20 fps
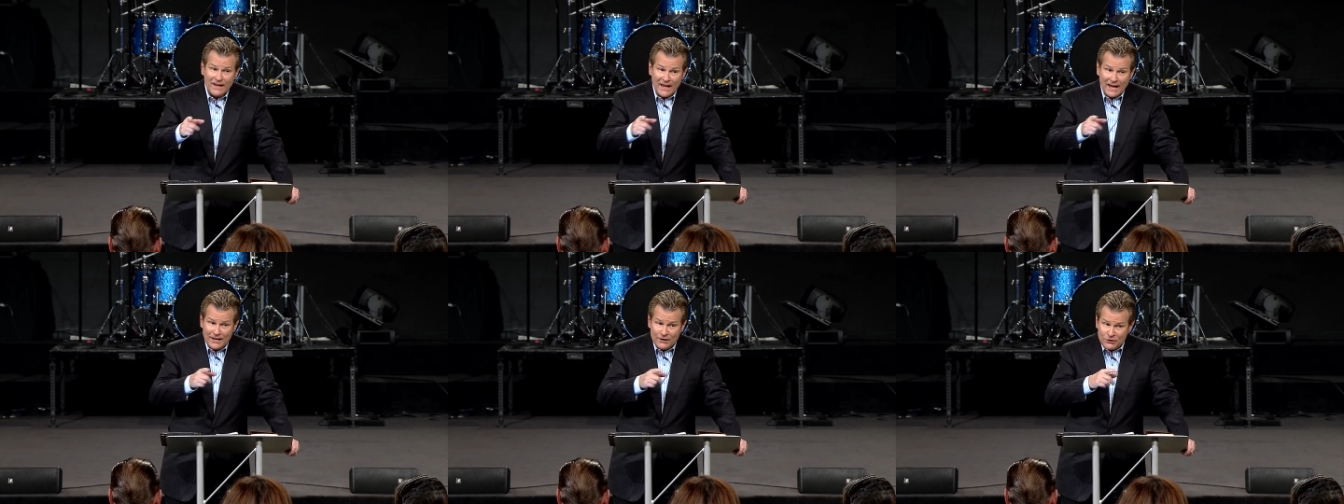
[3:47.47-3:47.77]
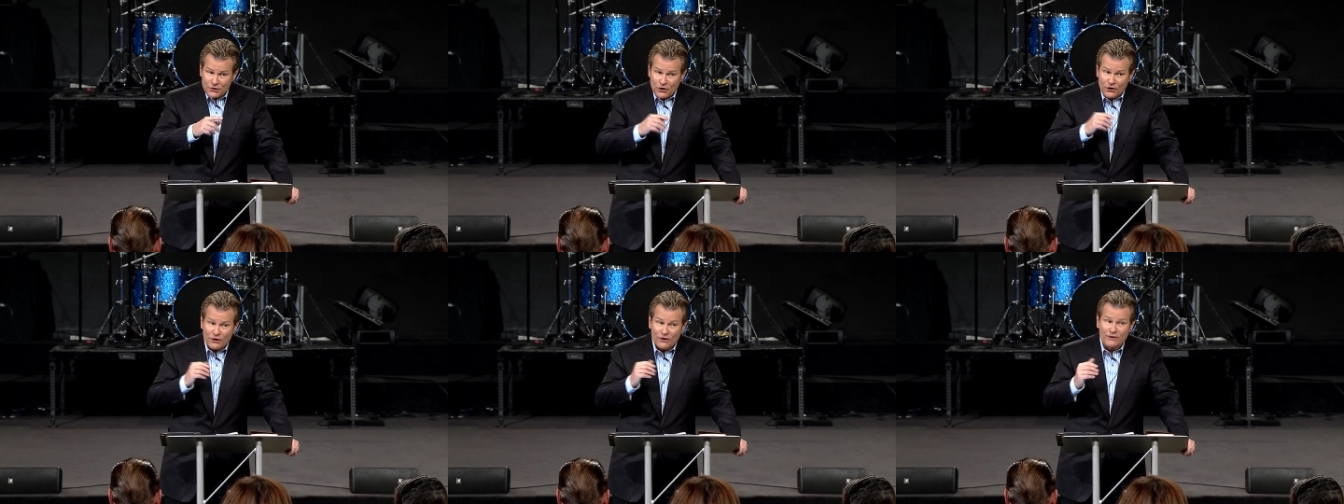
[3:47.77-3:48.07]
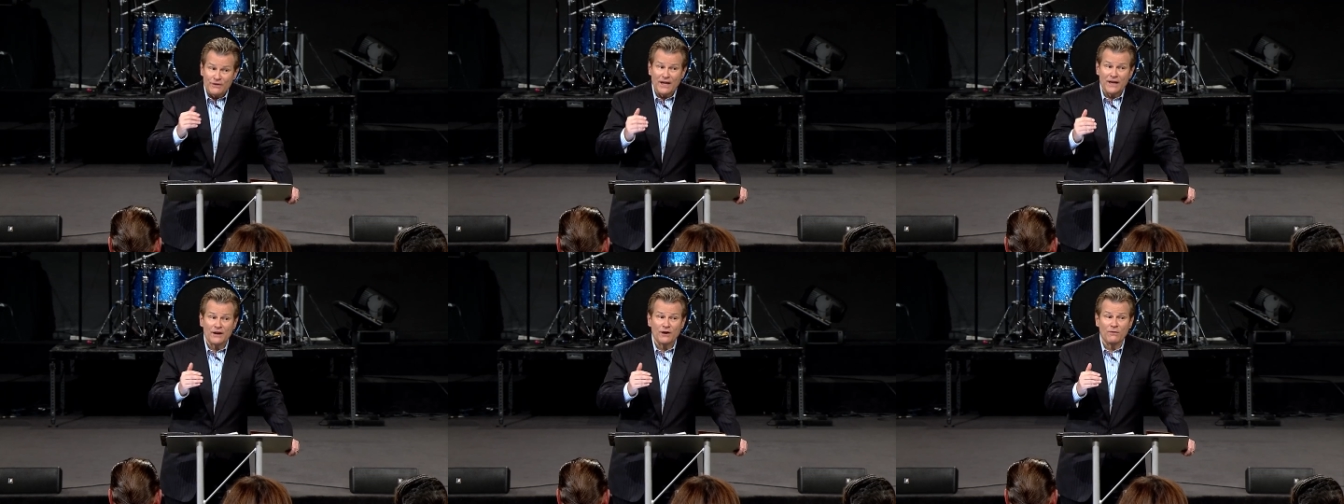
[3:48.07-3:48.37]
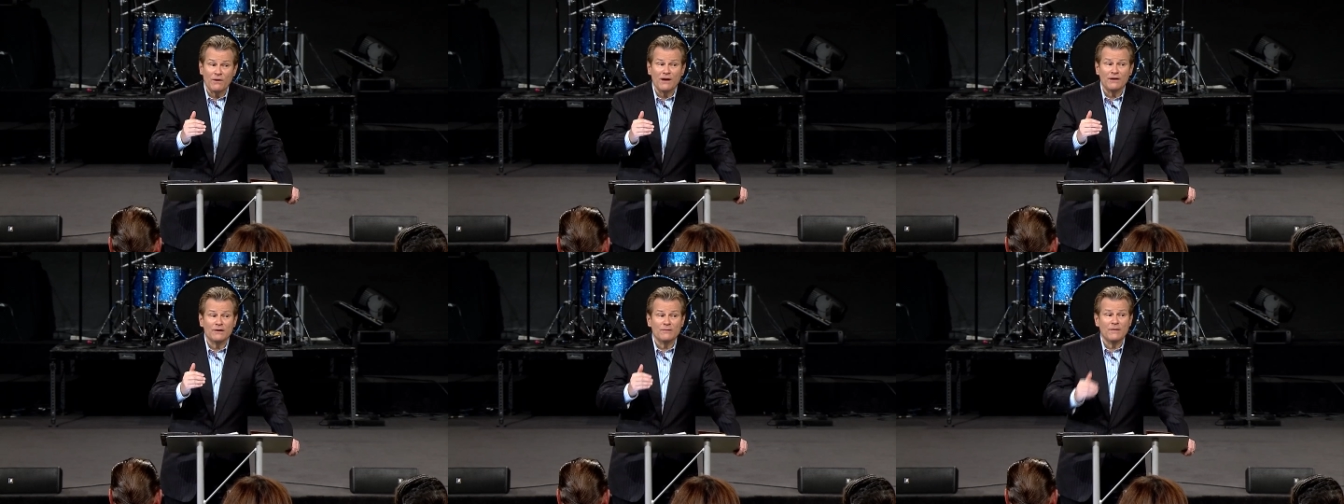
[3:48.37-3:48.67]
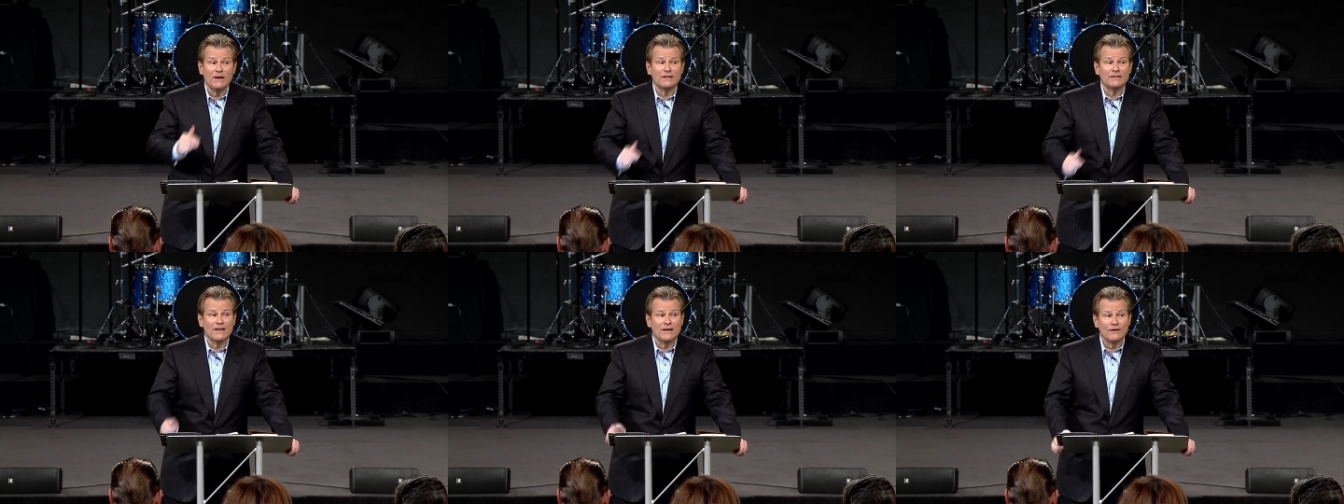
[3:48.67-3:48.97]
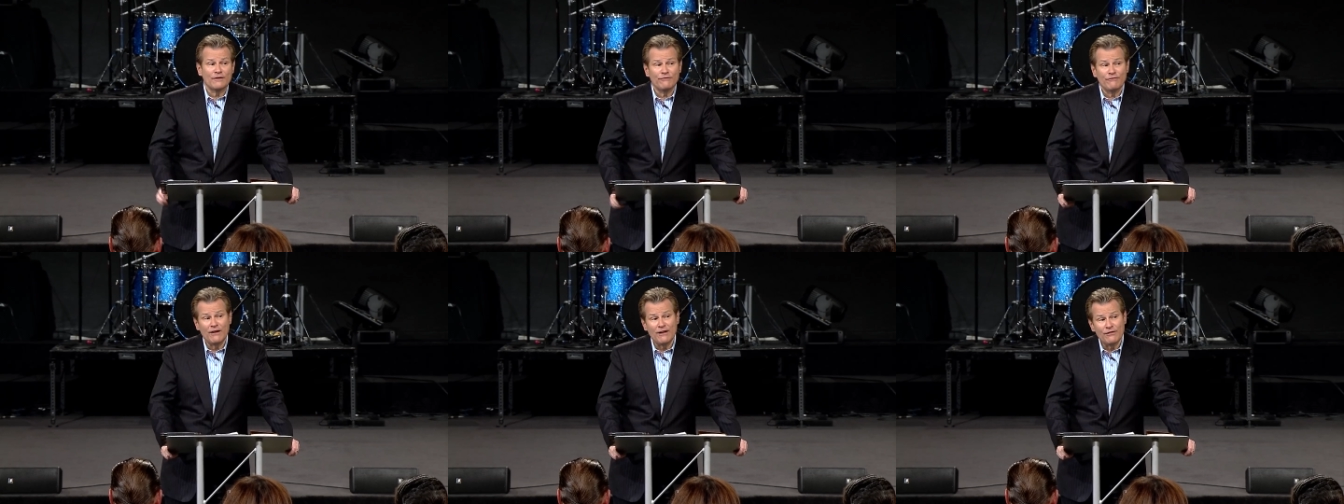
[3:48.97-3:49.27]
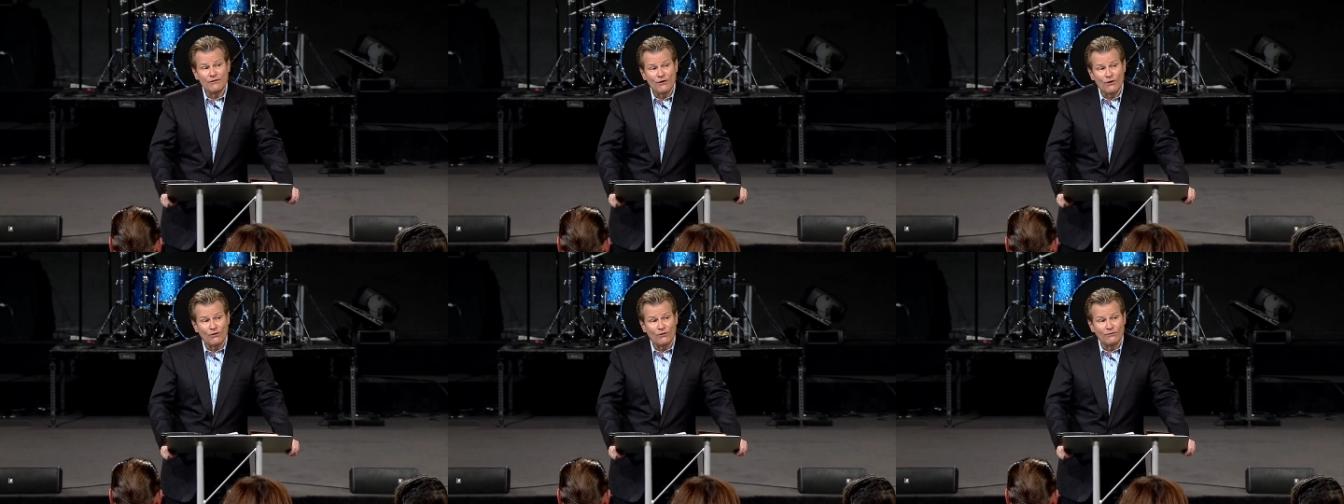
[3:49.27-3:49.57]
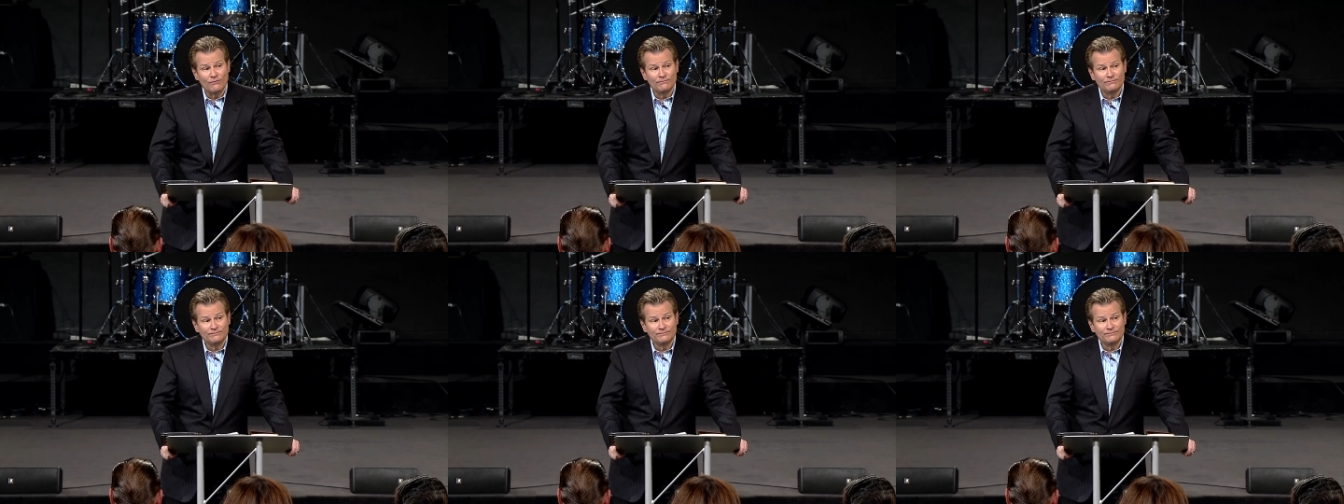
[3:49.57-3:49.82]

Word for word: and turn that around and make that a faith goal.